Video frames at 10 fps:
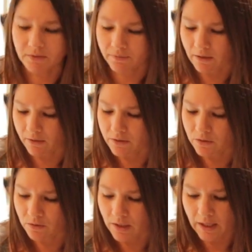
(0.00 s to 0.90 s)
of flour, and
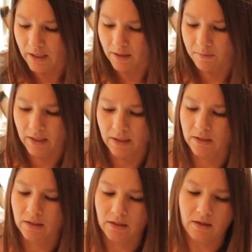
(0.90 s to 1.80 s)
to that I'm
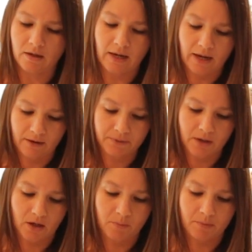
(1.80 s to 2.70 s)
adding a half a
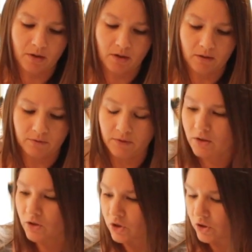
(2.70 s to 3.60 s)
cup of
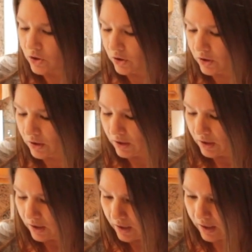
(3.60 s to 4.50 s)
sugar,
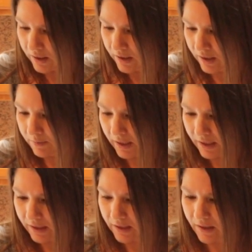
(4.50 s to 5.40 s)
and then I'm
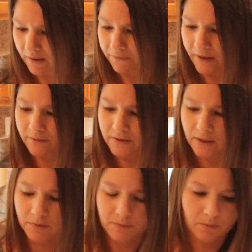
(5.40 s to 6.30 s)
adding 5
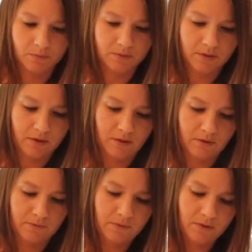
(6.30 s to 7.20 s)
tablespoons
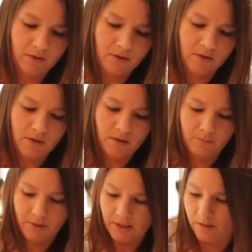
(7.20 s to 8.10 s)
of
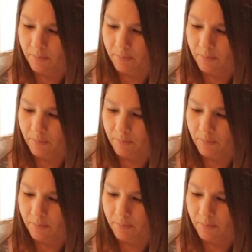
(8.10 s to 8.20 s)
baking